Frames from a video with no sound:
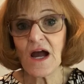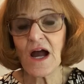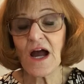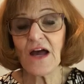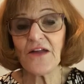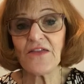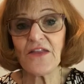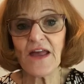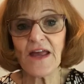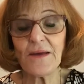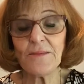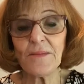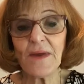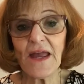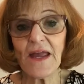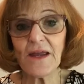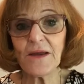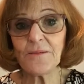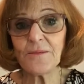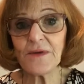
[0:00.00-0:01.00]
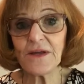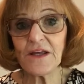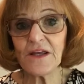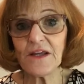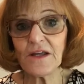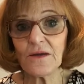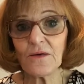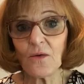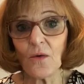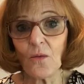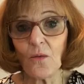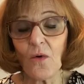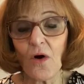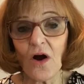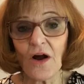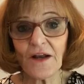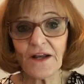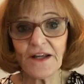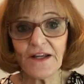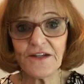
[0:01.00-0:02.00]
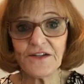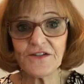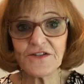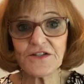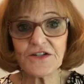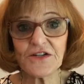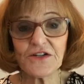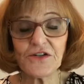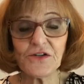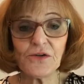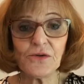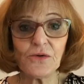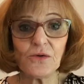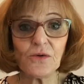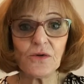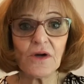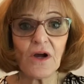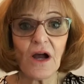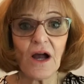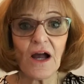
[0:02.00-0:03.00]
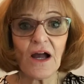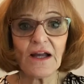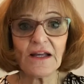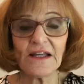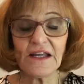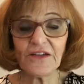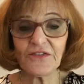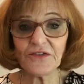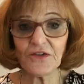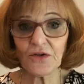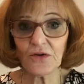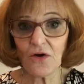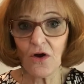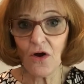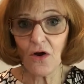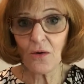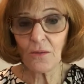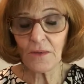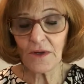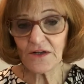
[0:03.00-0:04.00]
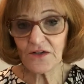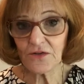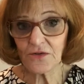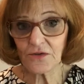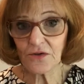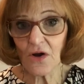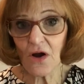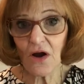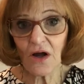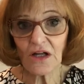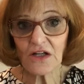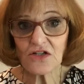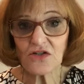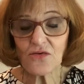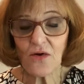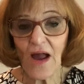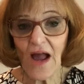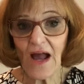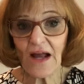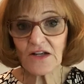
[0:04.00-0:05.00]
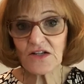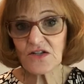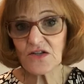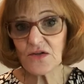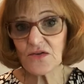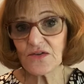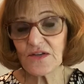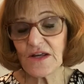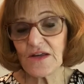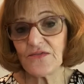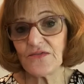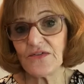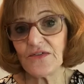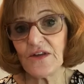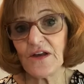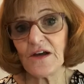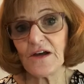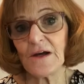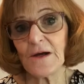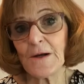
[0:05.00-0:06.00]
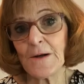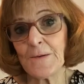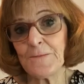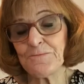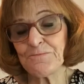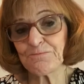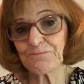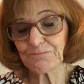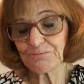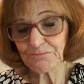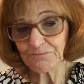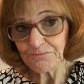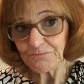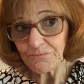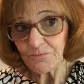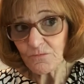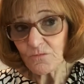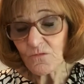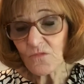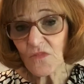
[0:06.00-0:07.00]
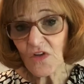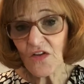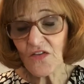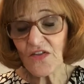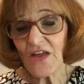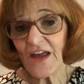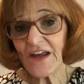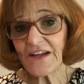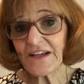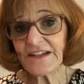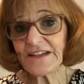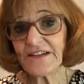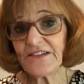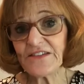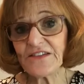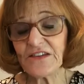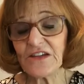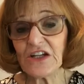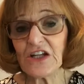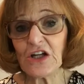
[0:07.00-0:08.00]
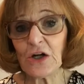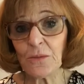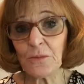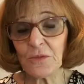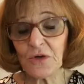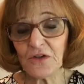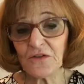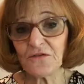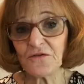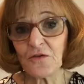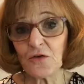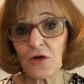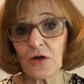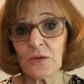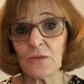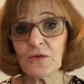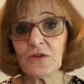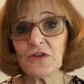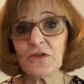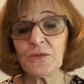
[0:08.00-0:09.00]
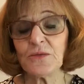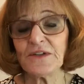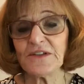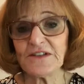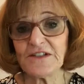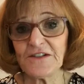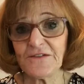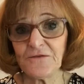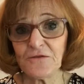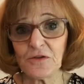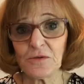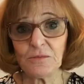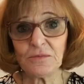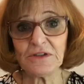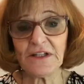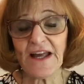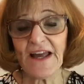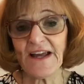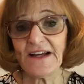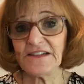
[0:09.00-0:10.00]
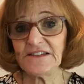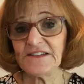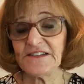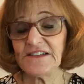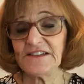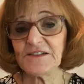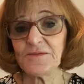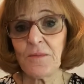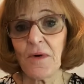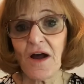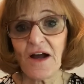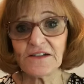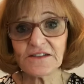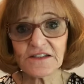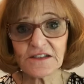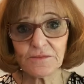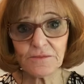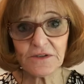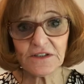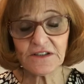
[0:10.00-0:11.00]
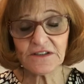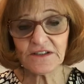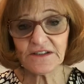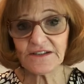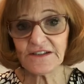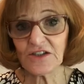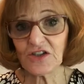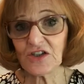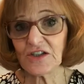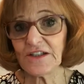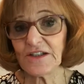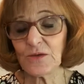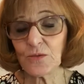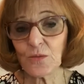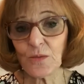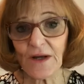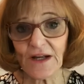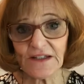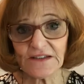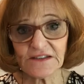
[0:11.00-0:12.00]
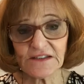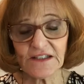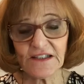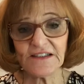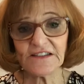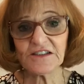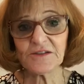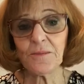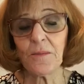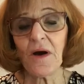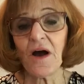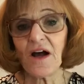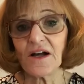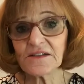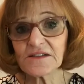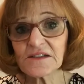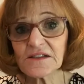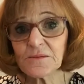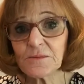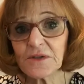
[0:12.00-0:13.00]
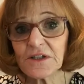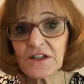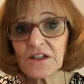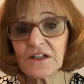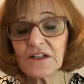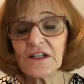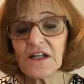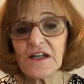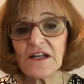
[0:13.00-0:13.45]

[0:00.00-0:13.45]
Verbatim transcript: They may be wanting to uh, get their home under contract so that um, they can, you know, move forward with different plans. It's possible that they're going to rent. It's possible